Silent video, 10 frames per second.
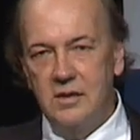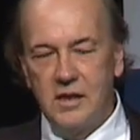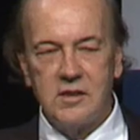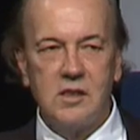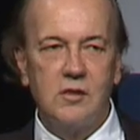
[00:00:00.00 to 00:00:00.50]

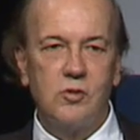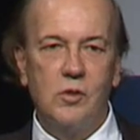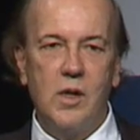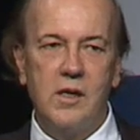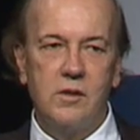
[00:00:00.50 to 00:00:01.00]
That's not
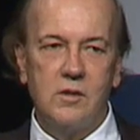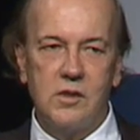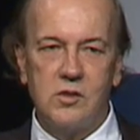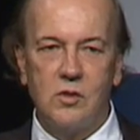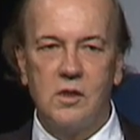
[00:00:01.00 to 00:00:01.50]
true either.
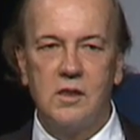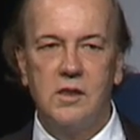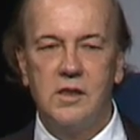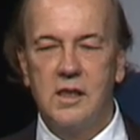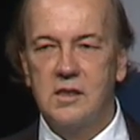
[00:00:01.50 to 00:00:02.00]

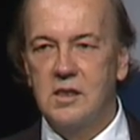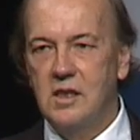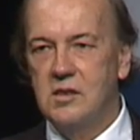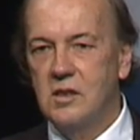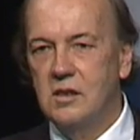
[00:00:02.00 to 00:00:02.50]
Historically, the United
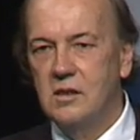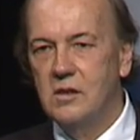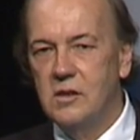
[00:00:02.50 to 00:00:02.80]
States and